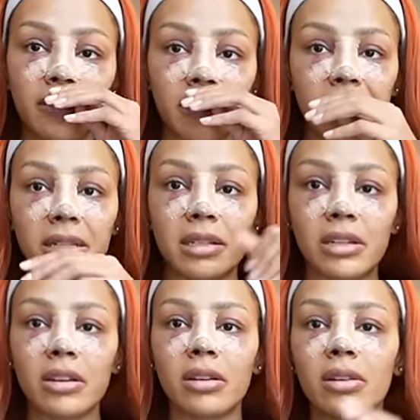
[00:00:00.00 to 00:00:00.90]
for me to
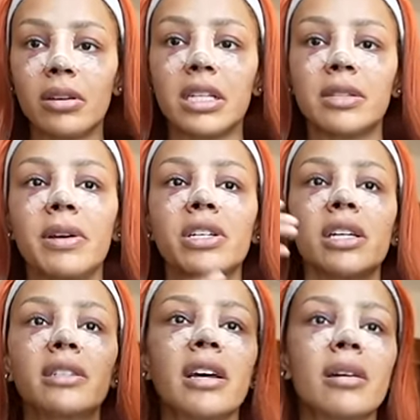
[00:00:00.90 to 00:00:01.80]
do, especially
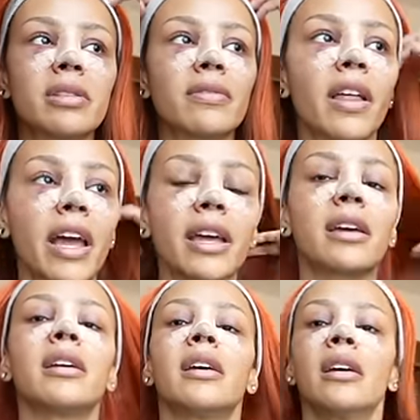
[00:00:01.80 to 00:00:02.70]
in terms of
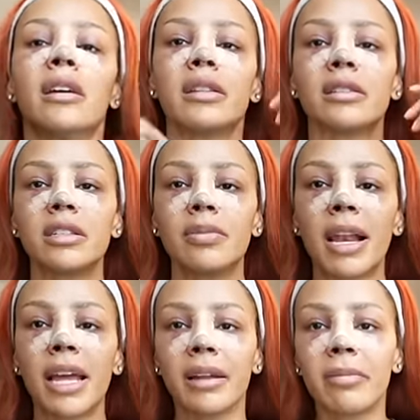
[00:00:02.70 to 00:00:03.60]
like the
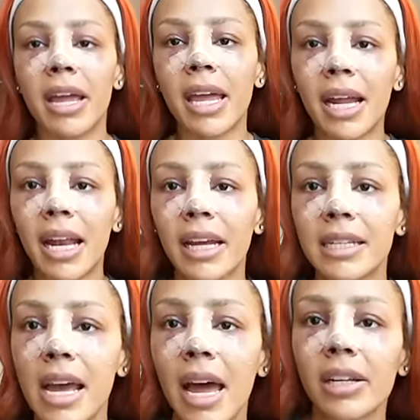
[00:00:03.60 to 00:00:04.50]
swelling and my healing
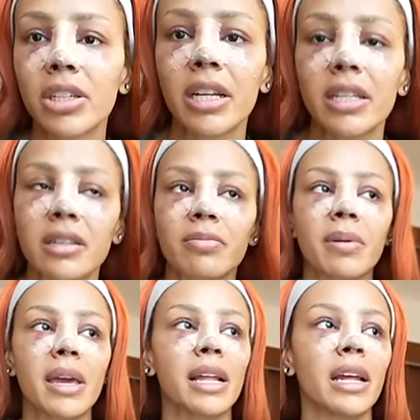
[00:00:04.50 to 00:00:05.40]
is actually to
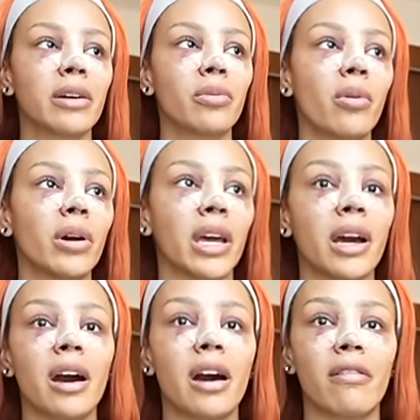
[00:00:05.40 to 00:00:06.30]
be like walking
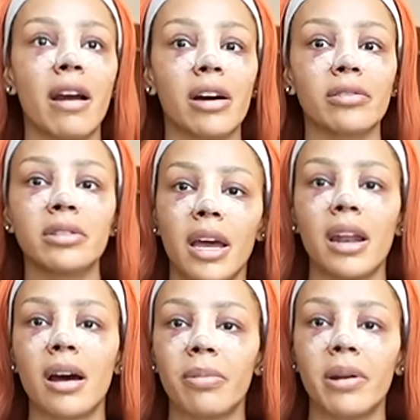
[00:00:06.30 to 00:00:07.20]
around and
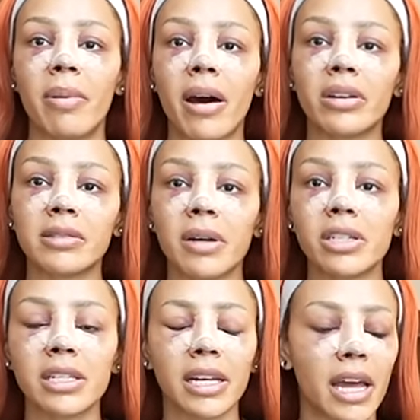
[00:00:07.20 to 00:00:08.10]
up and about as
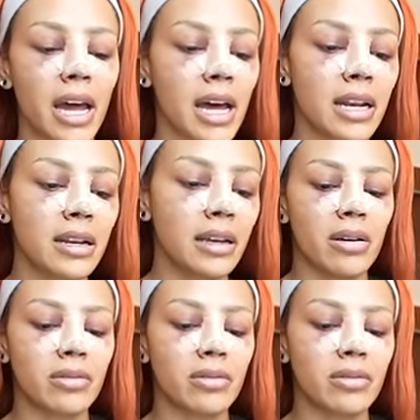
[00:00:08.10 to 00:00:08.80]
much as I can. It